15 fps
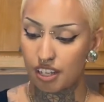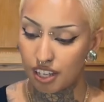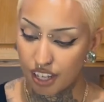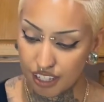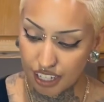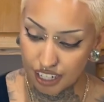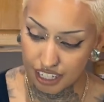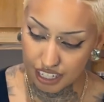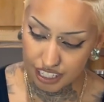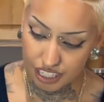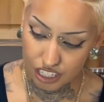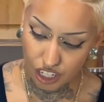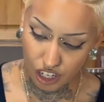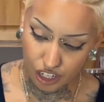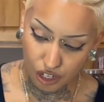And then
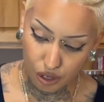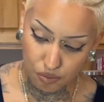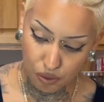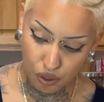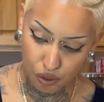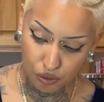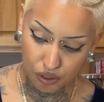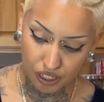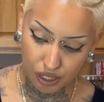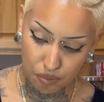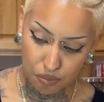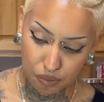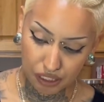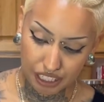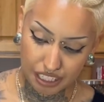inside our boat, we're going
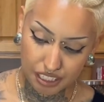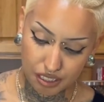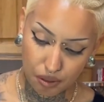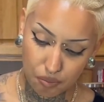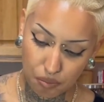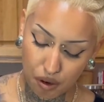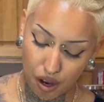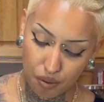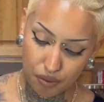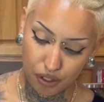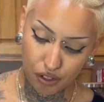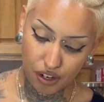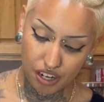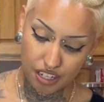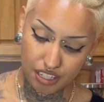to place some
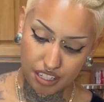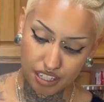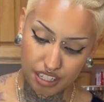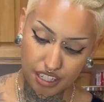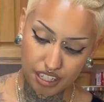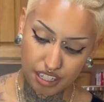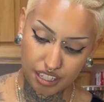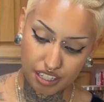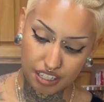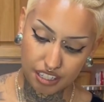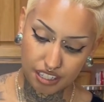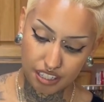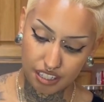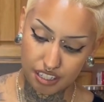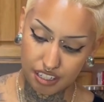pomegranate seeds
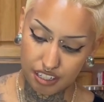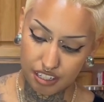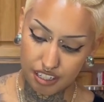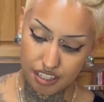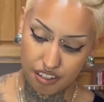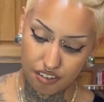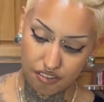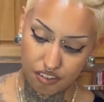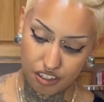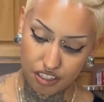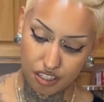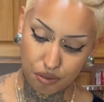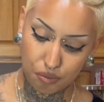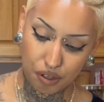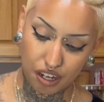for
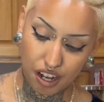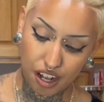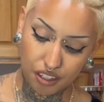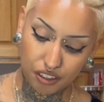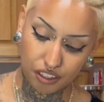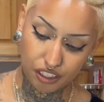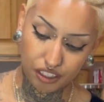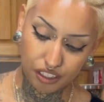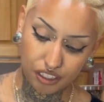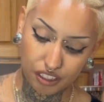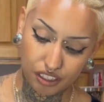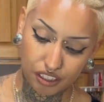some color.